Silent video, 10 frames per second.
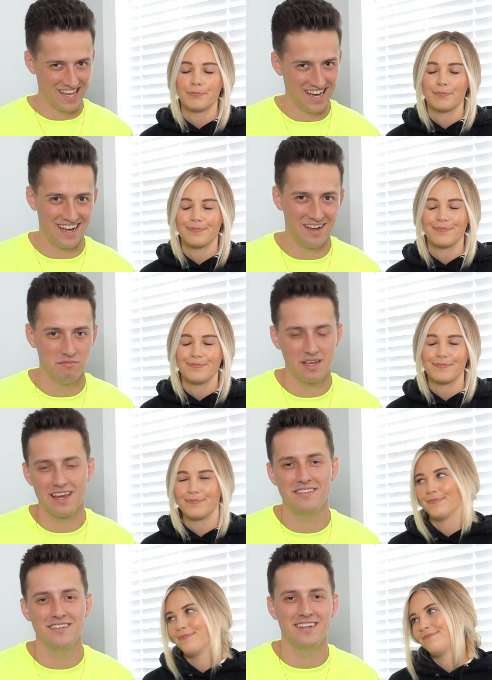Speaker 1: um, in
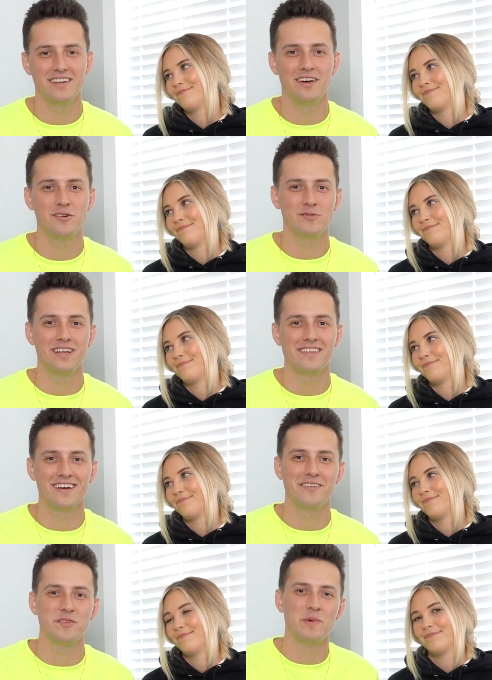case you didn't know, that's
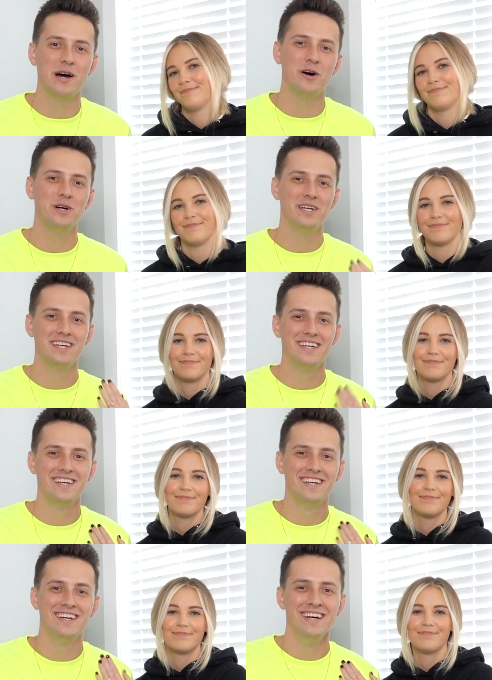how you spell
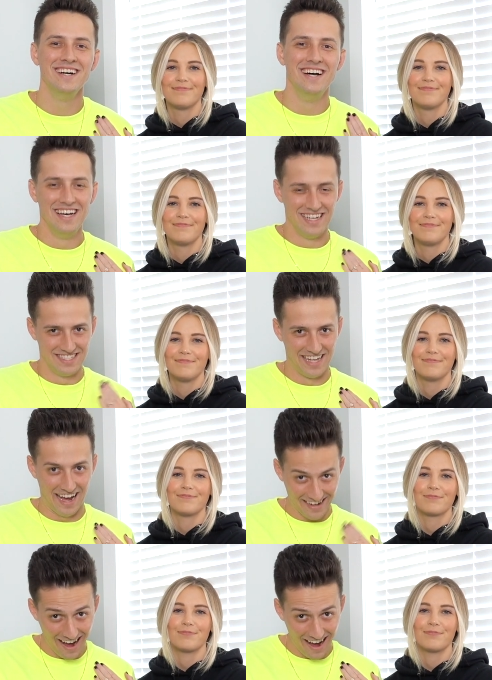dot